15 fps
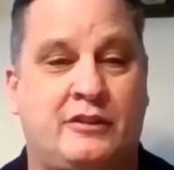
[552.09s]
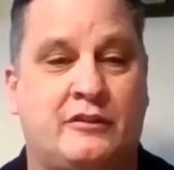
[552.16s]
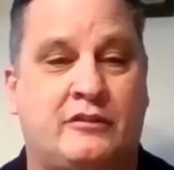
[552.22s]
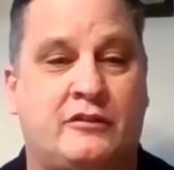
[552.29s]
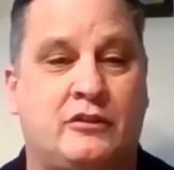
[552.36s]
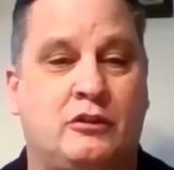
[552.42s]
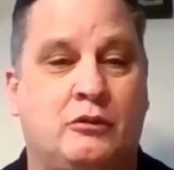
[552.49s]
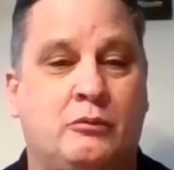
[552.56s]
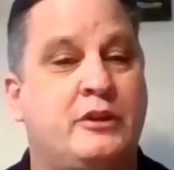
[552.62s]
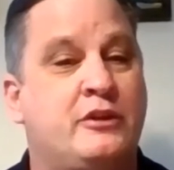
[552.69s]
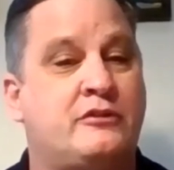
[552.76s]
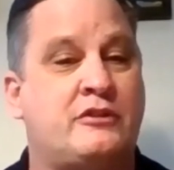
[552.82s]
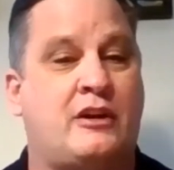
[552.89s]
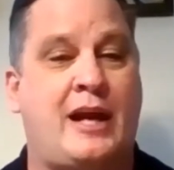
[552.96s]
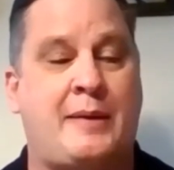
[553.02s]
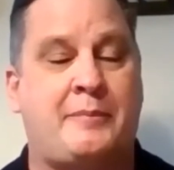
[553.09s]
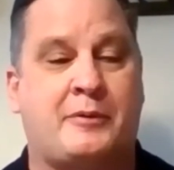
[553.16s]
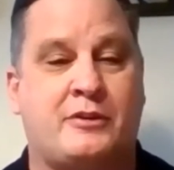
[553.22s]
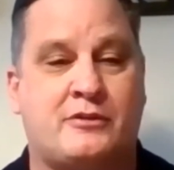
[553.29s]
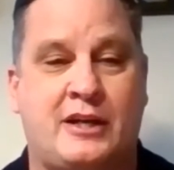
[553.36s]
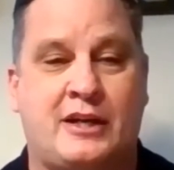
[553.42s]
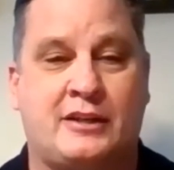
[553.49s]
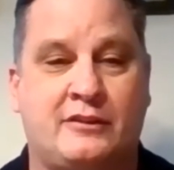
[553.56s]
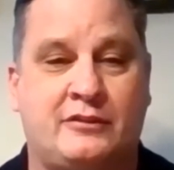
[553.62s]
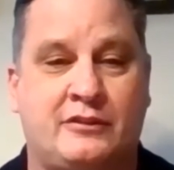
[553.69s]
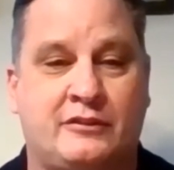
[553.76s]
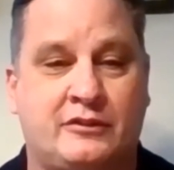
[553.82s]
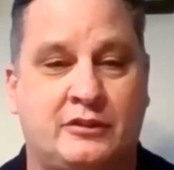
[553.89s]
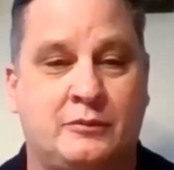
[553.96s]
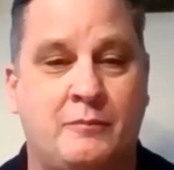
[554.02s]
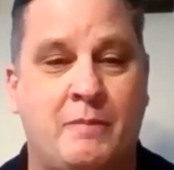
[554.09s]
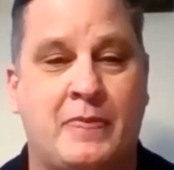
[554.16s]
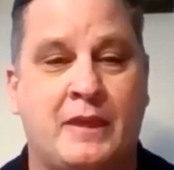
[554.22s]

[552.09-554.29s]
And so we used our applicant tracking system